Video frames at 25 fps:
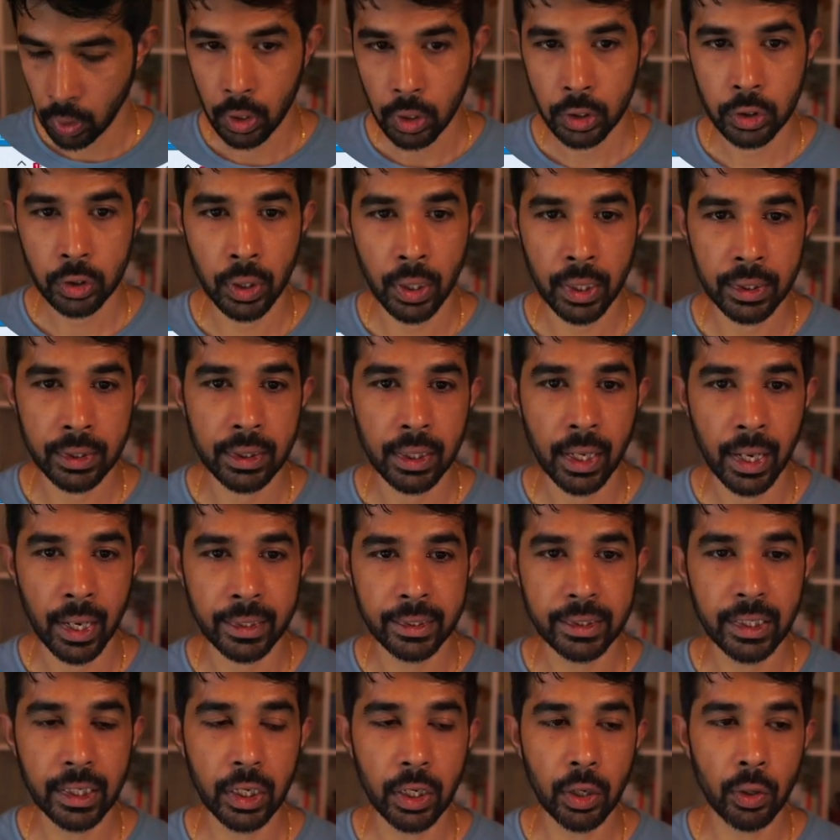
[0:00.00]
So let's
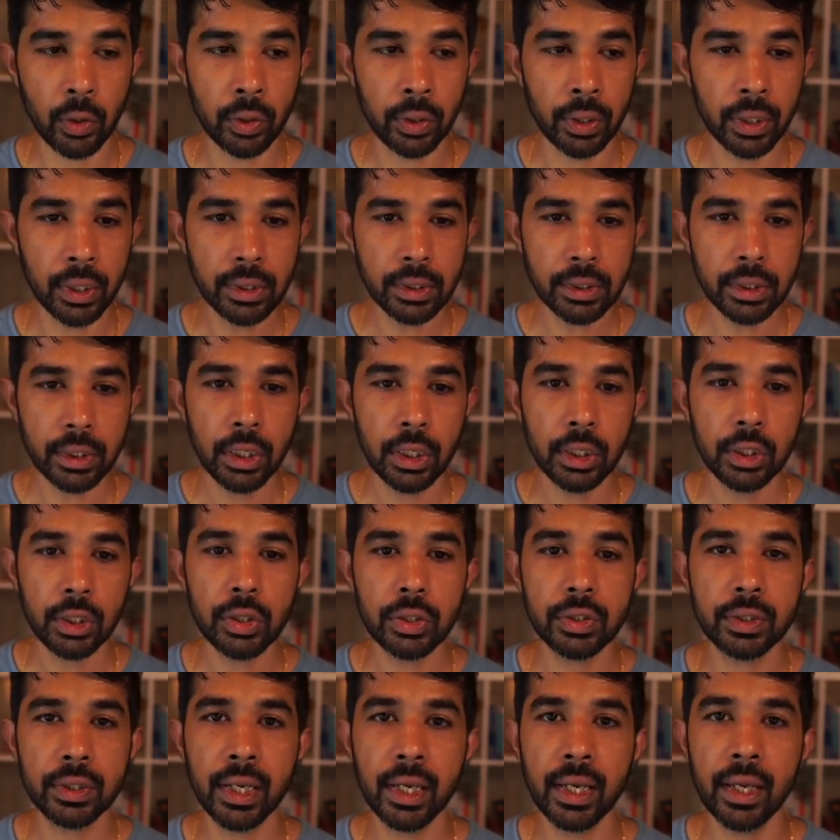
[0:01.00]
execute this to
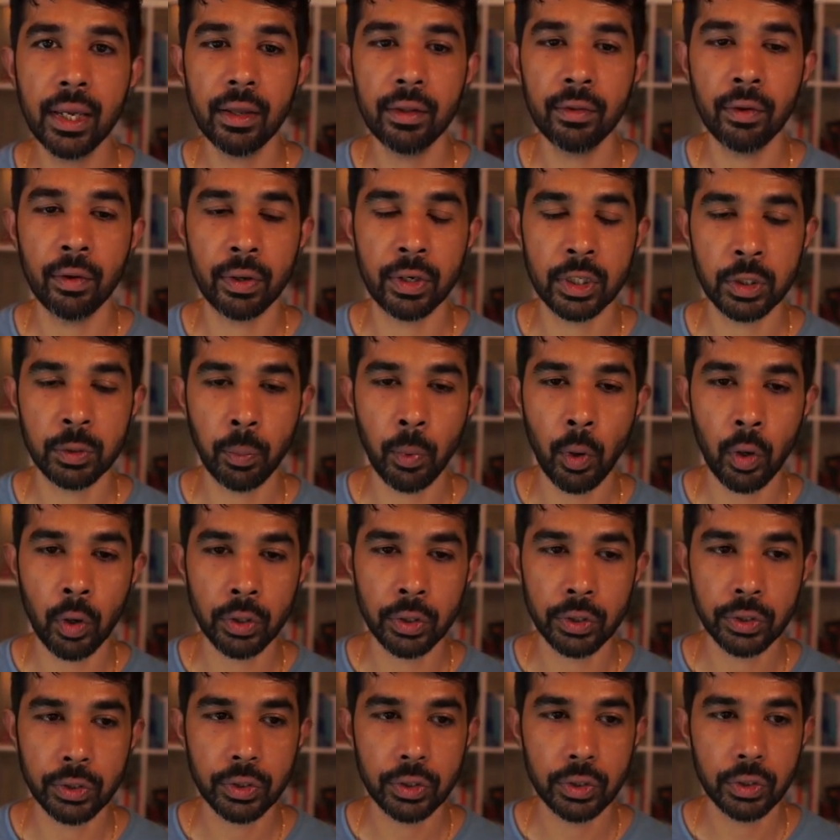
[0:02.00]
see the
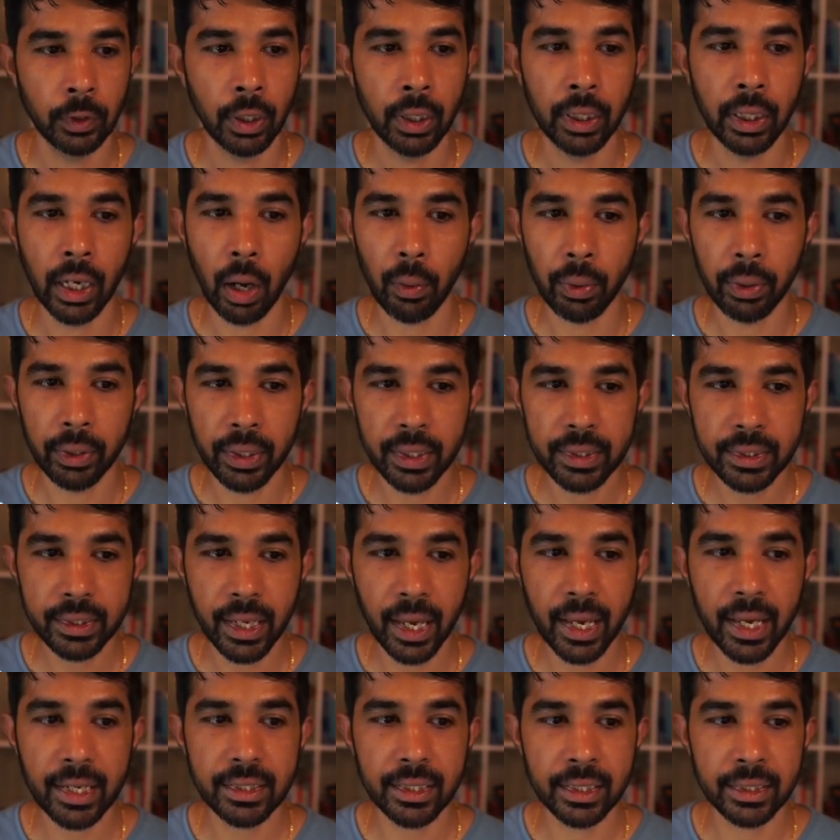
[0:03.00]
response. Now in this
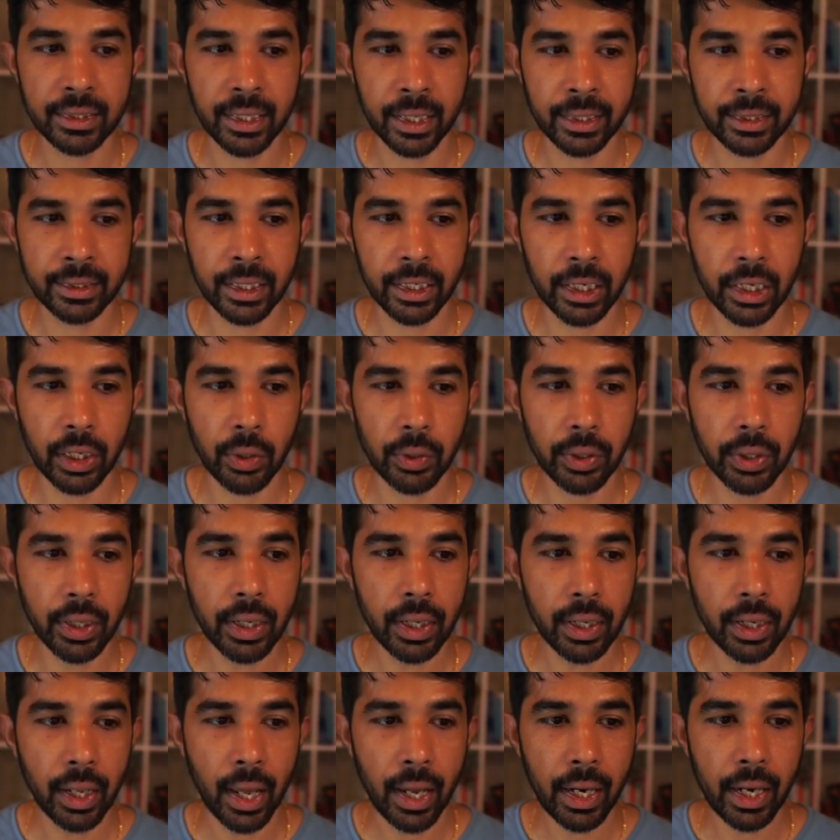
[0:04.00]
case, it's
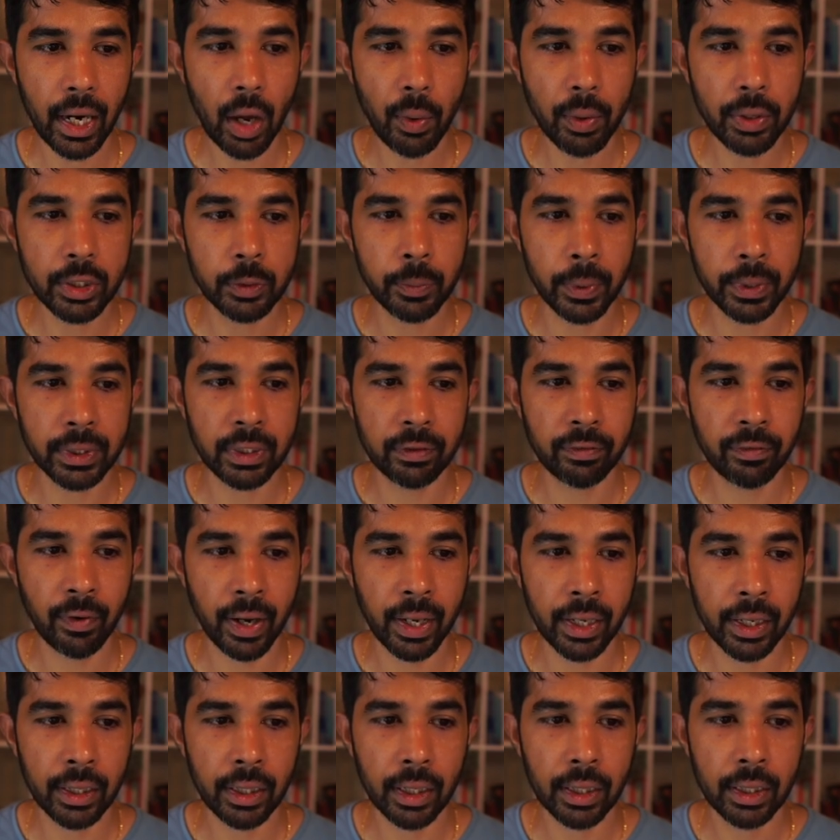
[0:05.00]
executed and now it's
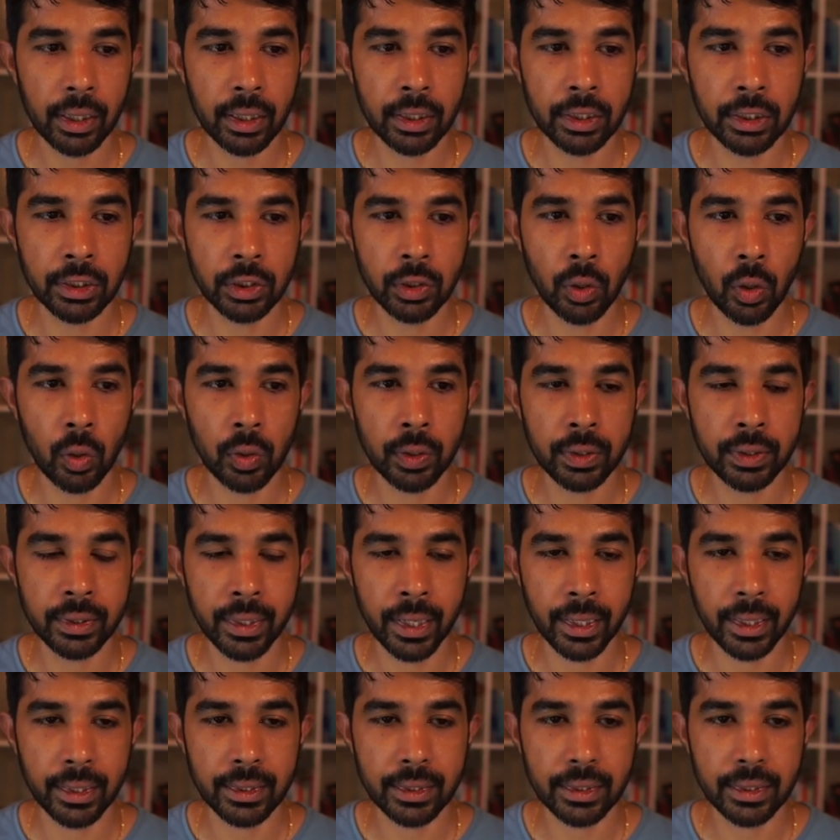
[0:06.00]
specifying console
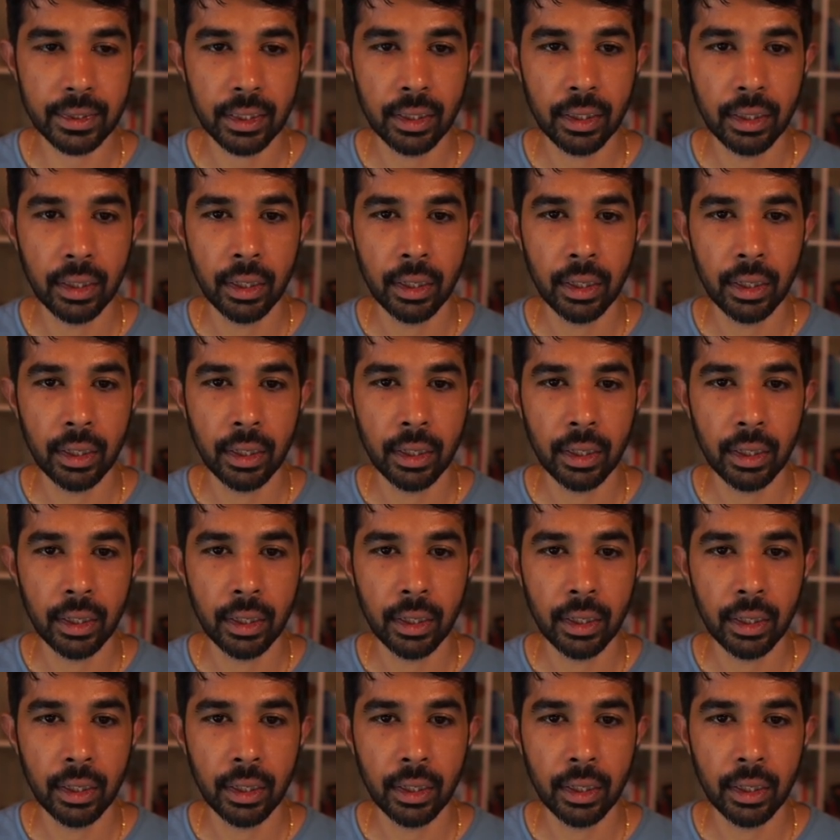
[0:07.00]
6.